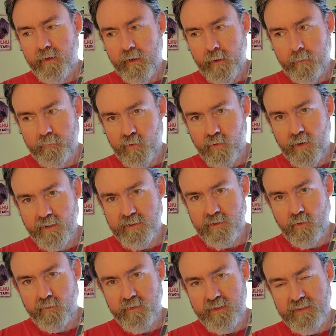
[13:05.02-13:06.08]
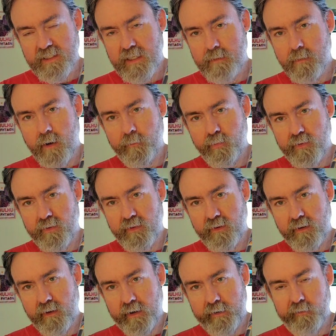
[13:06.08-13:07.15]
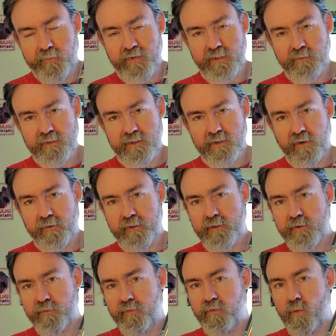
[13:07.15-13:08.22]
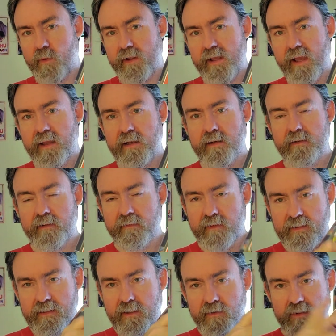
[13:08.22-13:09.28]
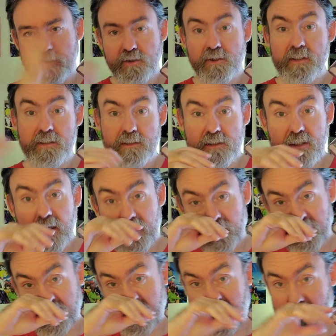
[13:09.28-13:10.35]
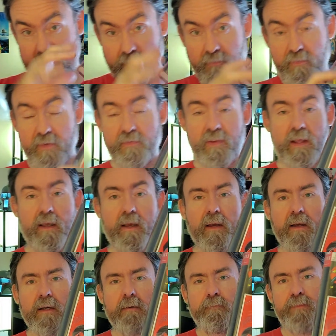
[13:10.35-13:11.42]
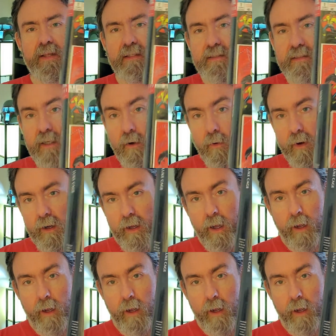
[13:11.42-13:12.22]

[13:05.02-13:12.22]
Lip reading: crossover, the team up with Iron Fist was starting issue 48, and then the series changed titles of issue 50. So